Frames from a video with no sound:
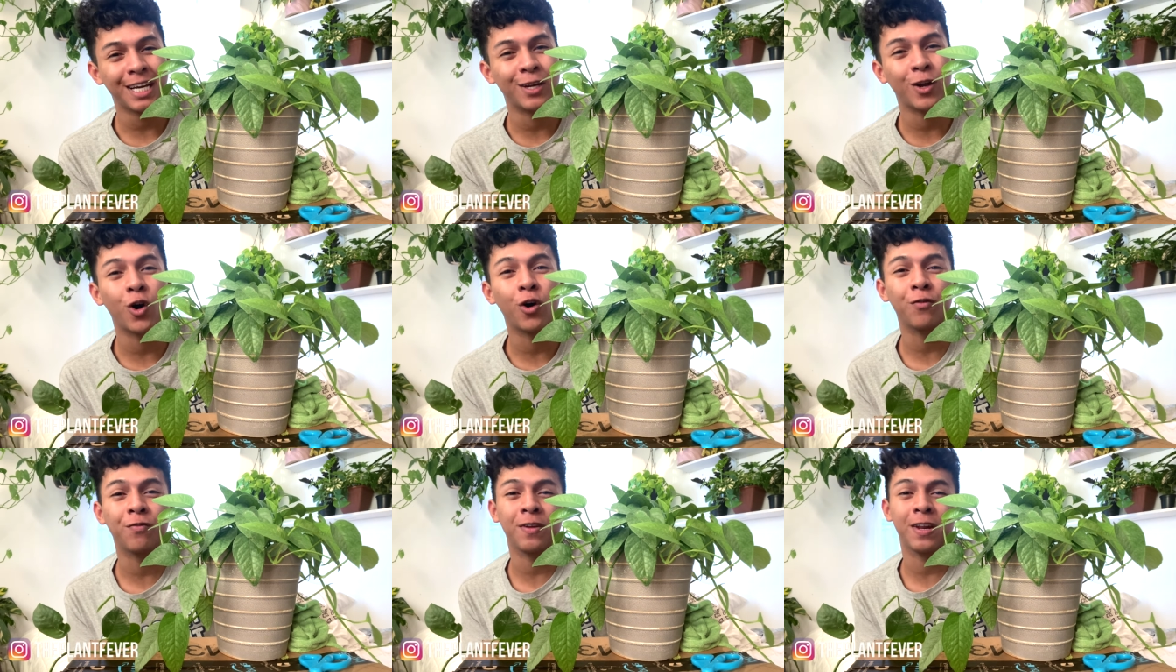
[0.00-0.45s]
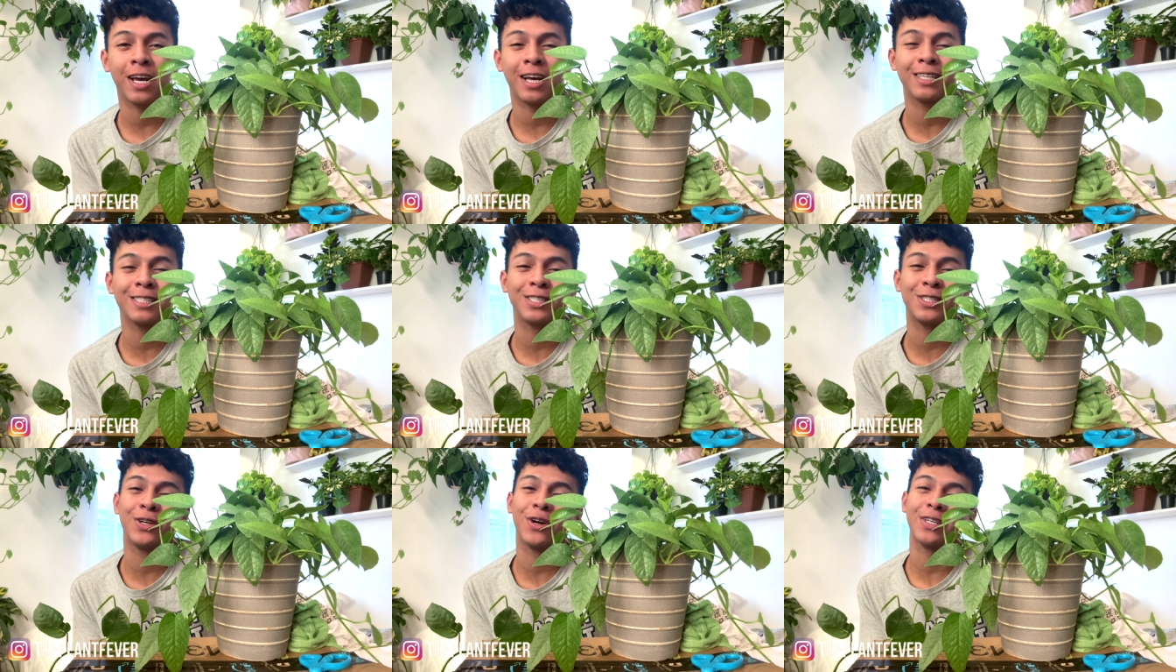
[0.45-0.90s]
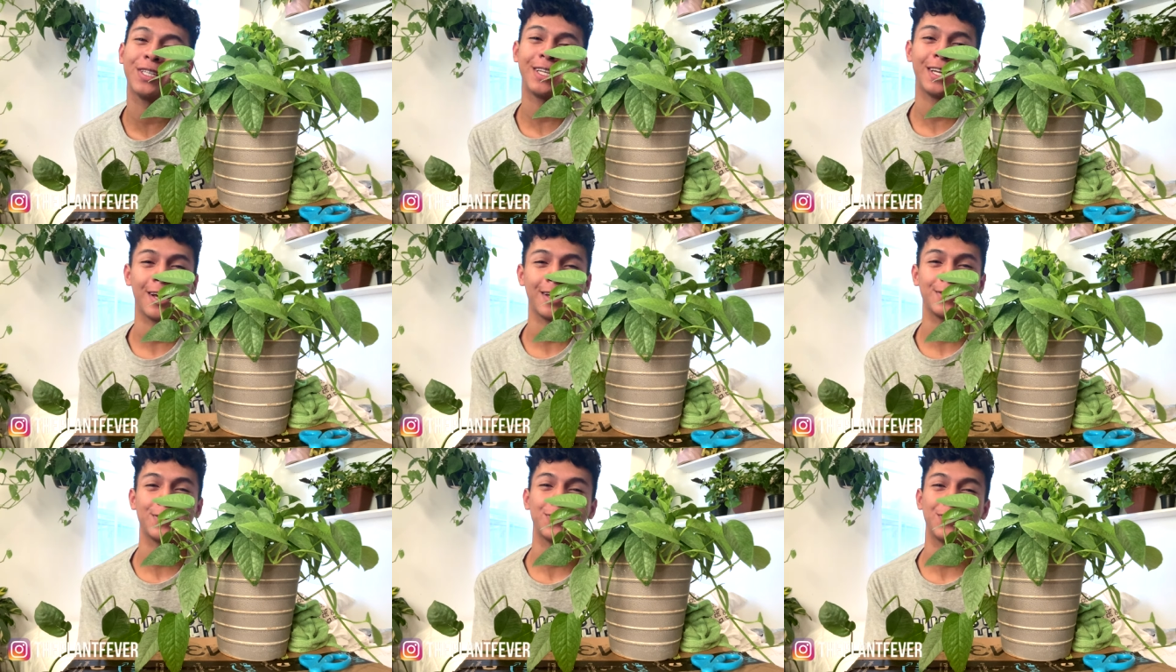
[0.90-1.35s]
and hopefully I can see you on the
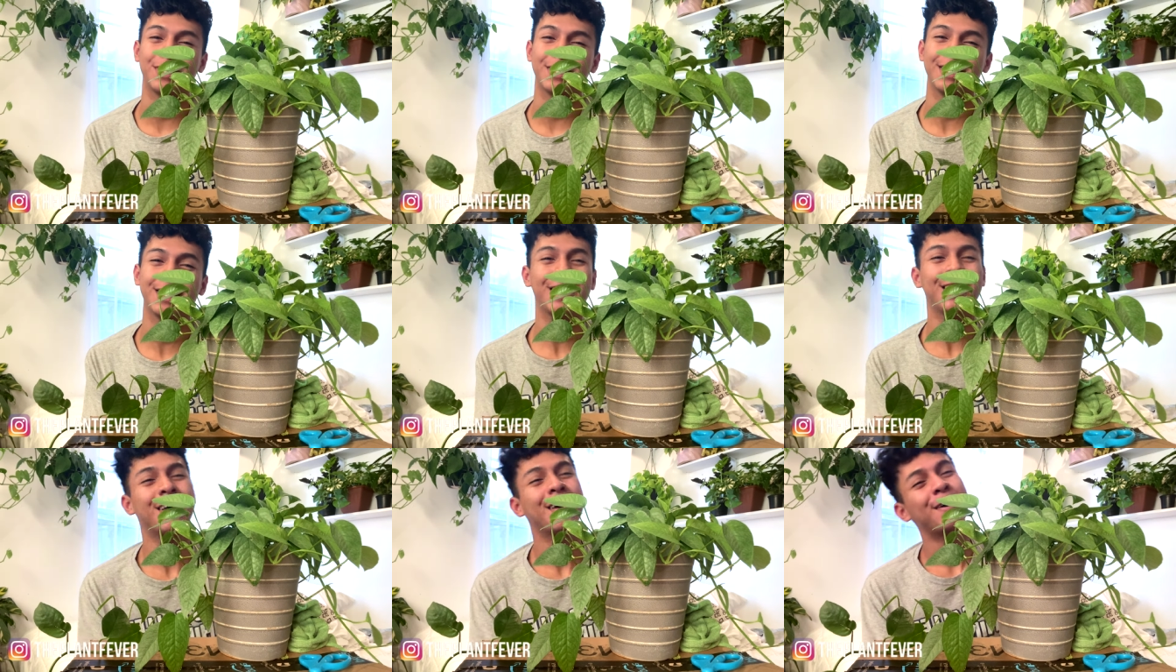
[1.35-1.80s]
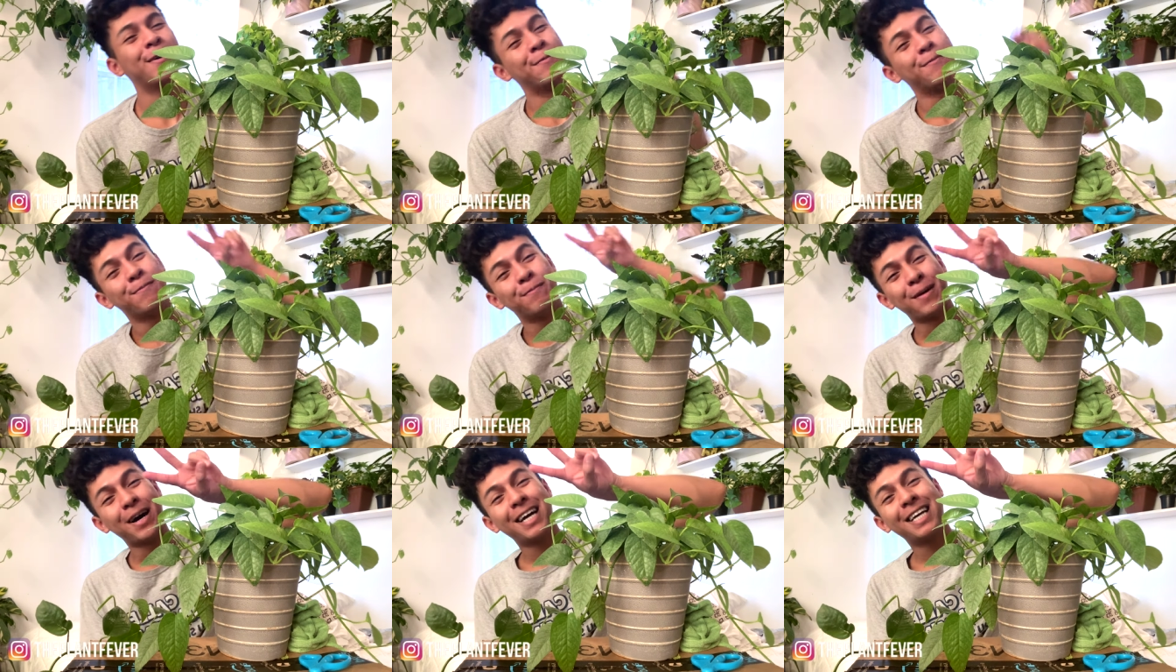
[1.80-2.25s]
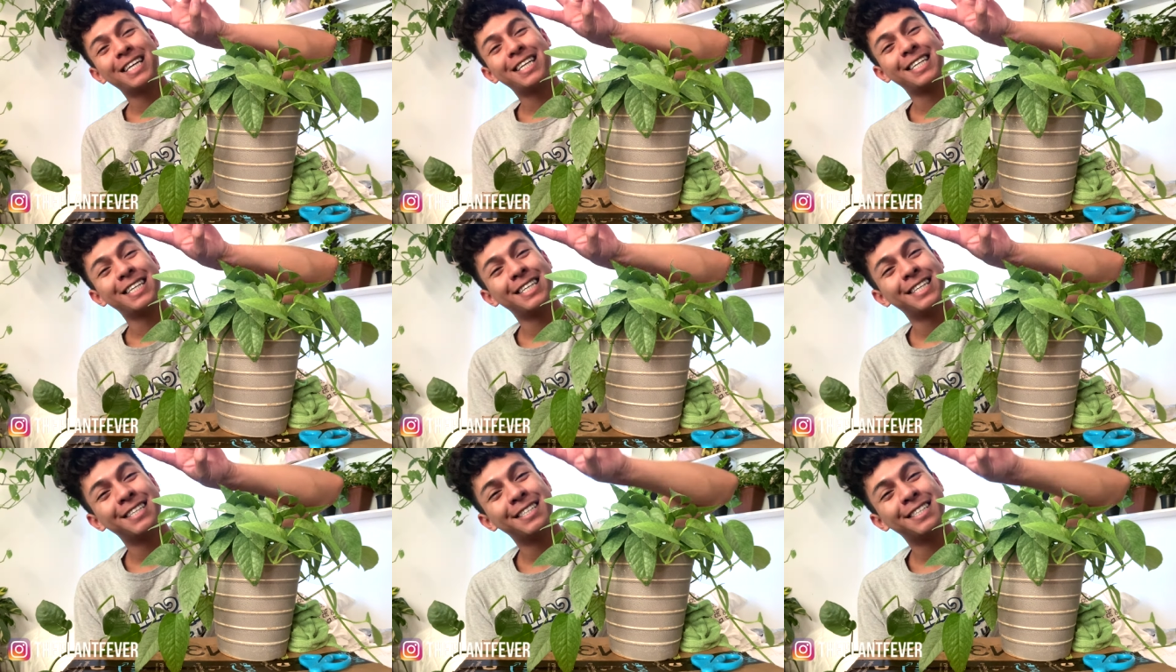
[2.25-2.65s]
next one. Bye!